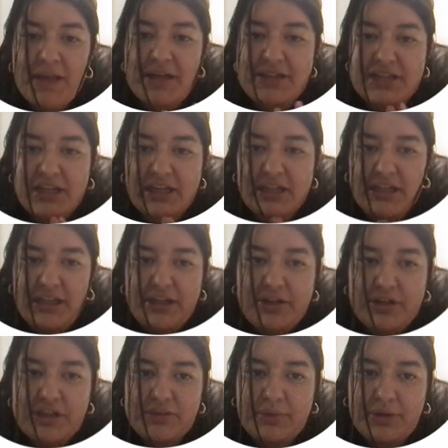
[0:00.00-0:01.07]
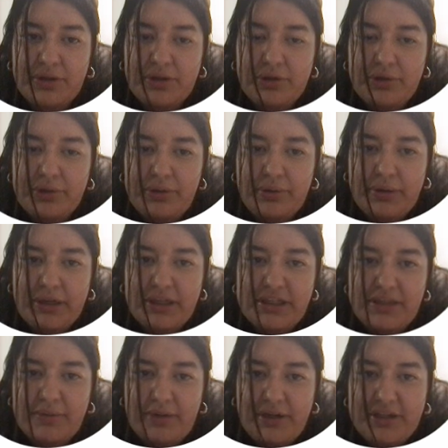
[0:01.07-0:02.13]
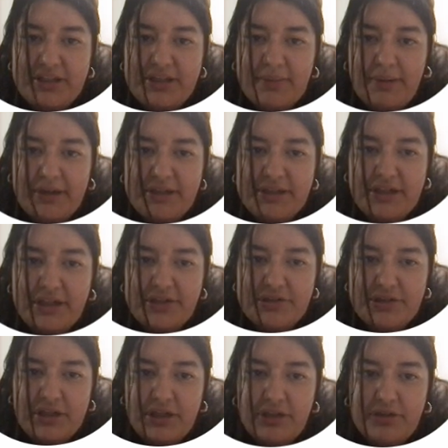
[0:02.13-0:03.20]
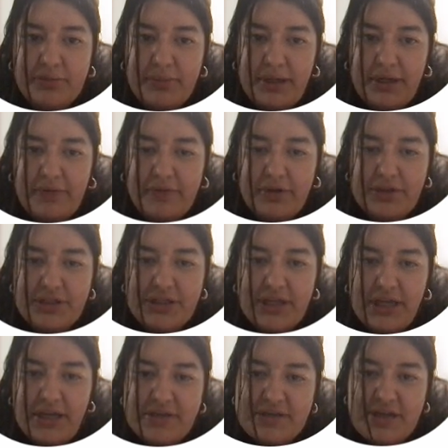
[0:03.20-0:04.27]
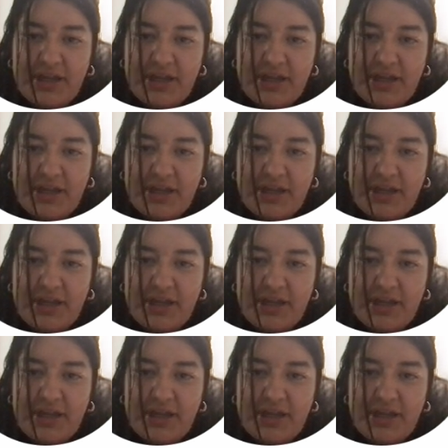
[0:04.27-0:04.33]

Secondly, there's monoclonal antibodies that bind to the extracellular domain of RTKs